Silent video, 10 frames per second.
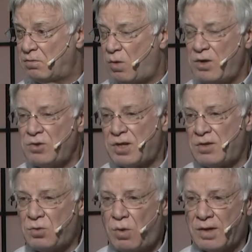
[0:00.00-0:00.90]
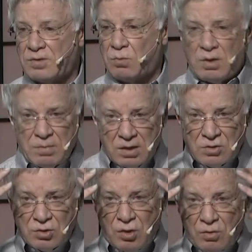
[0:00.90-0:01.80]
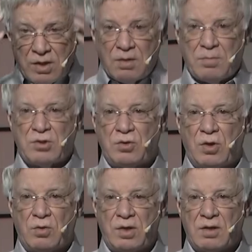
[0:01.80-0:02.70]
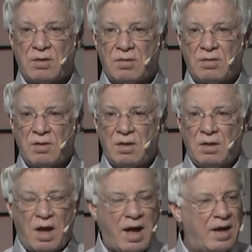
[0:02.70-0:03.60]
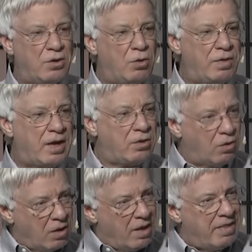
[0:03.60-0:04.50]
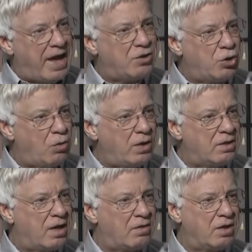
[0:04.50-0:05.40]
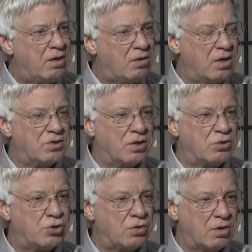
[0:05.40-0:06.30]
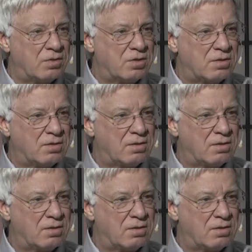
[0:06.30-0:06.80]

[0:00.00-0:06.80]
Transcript: Why do you say it twice? Well, because you know here, but you know here. I know that I know. That knowing down here is an assurance.